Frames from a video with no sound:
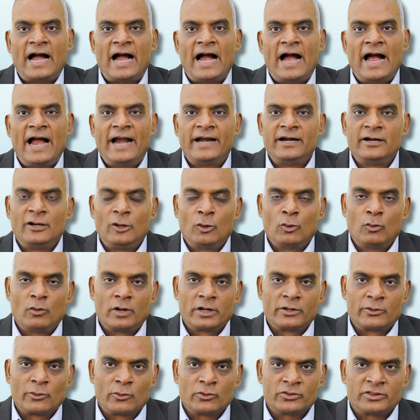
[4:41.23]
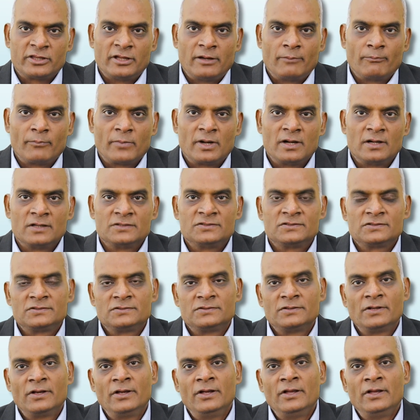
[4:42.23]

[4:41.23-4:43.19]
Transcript: and lower growth numbers,